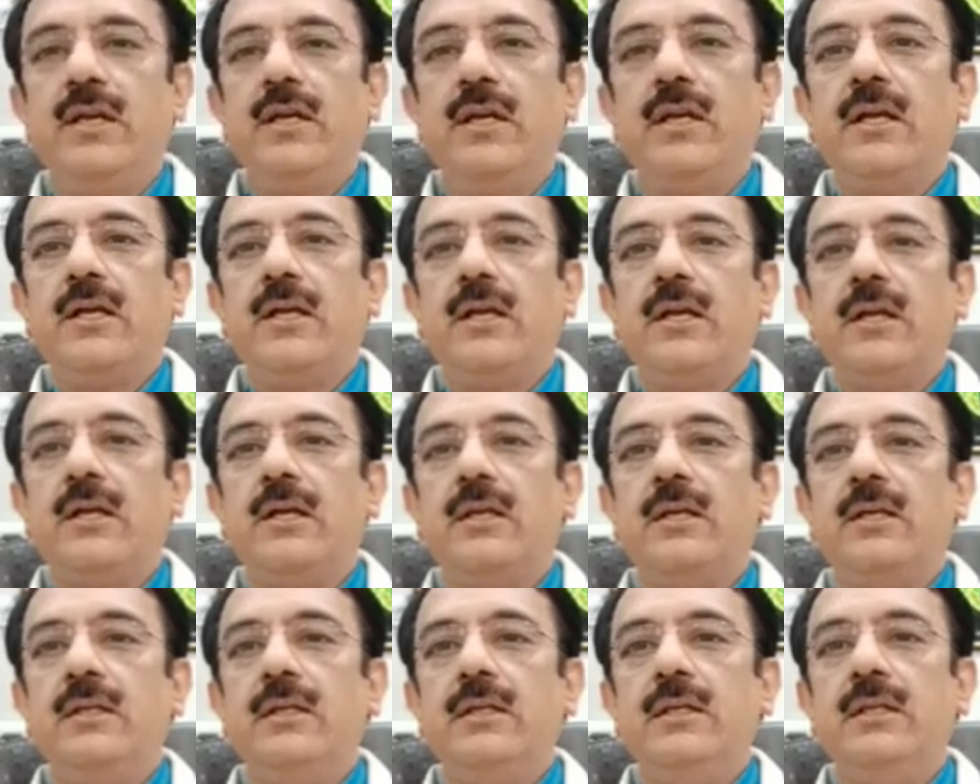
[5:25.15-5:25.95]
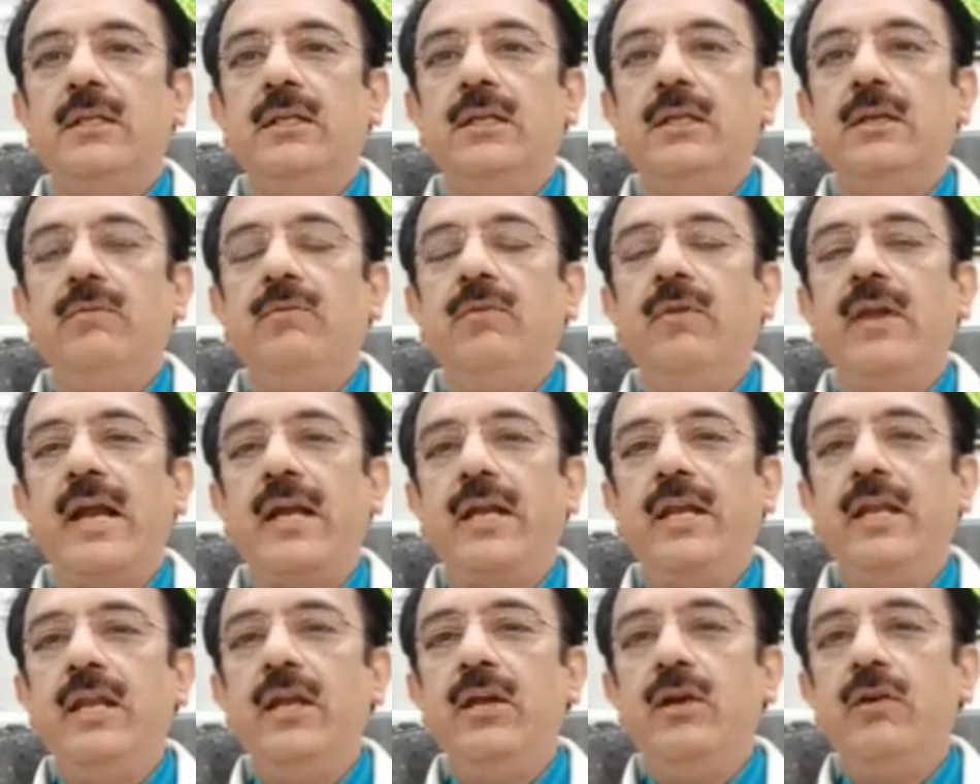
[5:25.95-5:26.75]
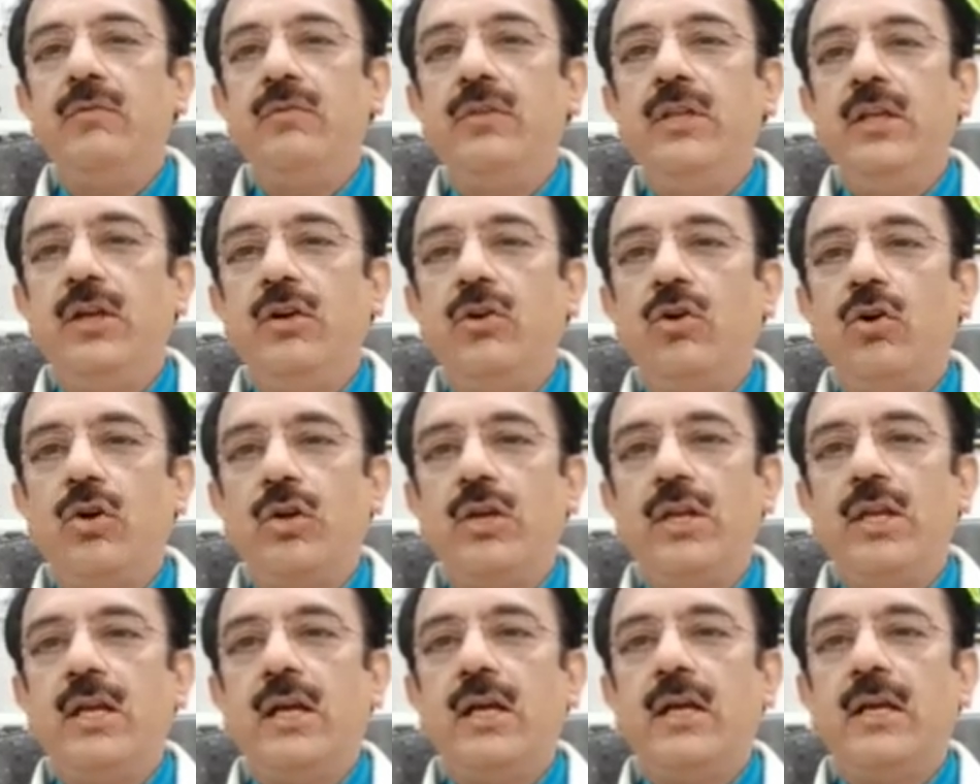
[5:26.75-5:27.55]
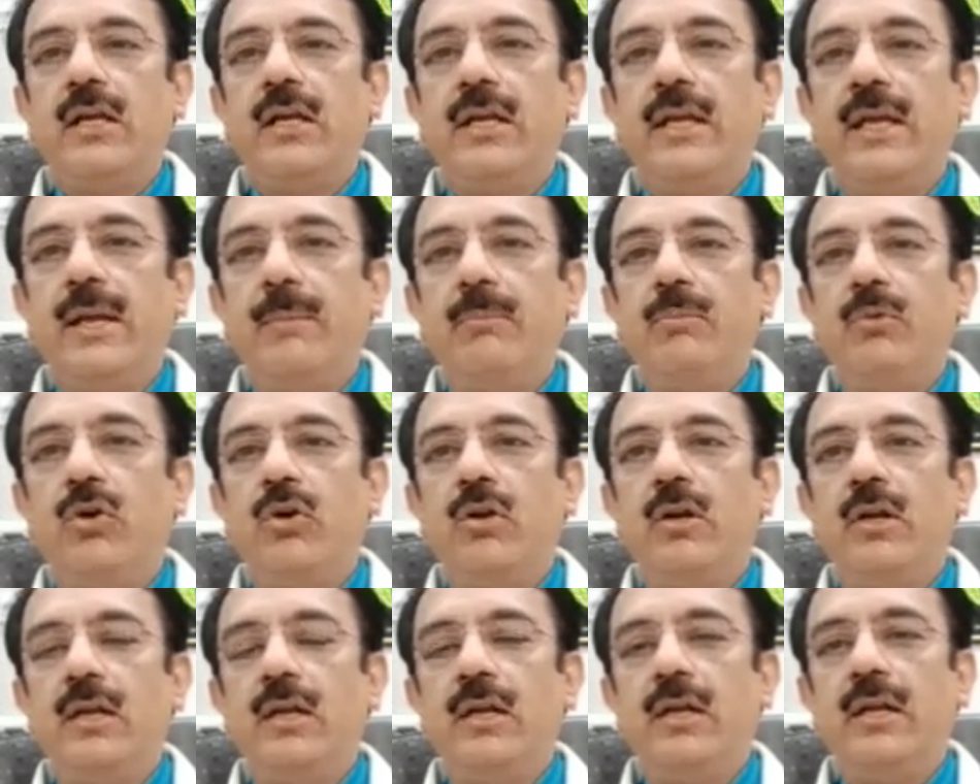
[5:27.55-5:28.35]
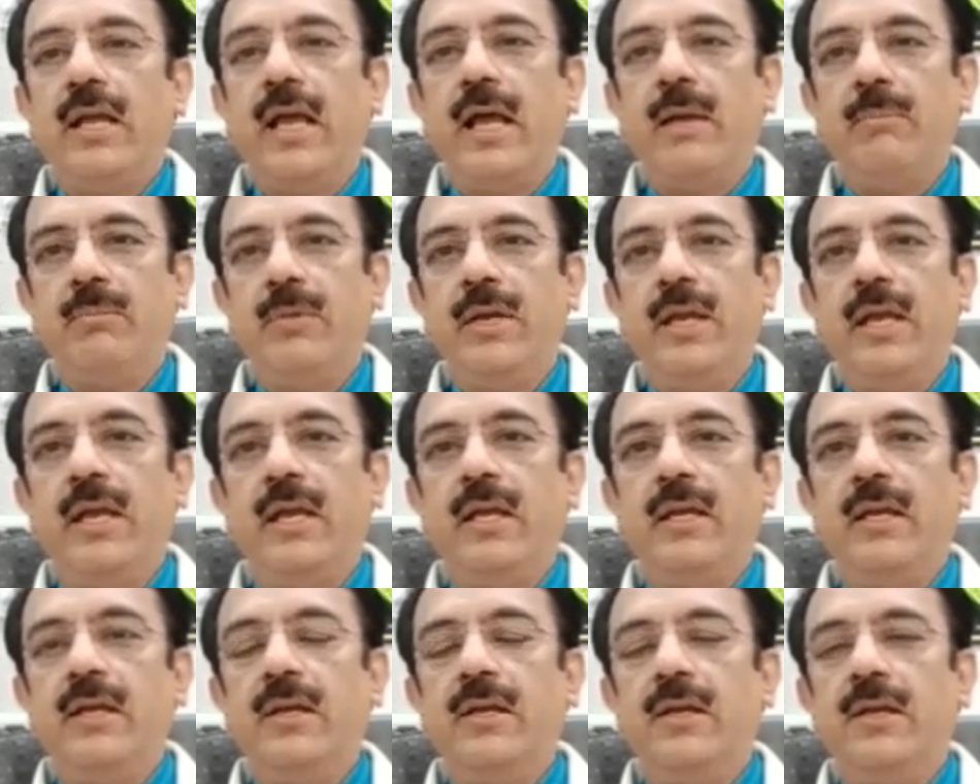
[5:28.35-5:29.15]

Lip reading: the flattening of the cornea kept on happening,